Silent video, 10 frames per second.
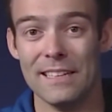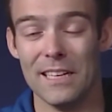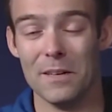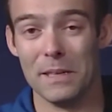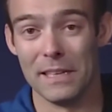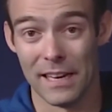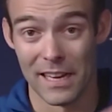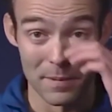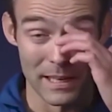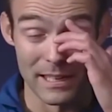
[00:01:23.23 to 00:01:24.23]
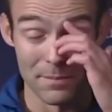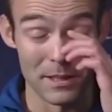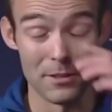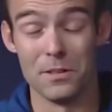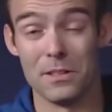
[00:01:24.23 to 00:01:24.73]
um, and, and have my,
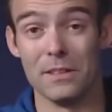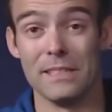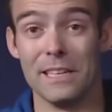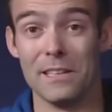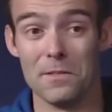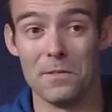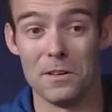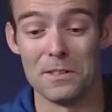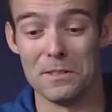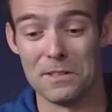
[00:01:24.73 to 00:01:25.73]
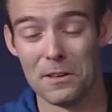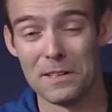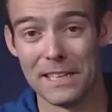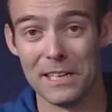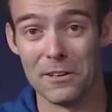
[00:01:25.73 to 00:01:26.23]
my true start date in the fall. So it's
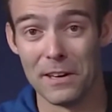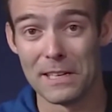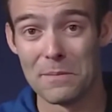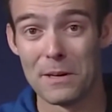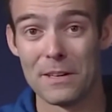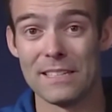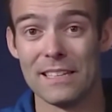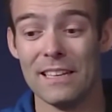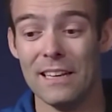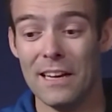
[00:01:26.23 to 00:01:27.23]
hard to get a great comparison.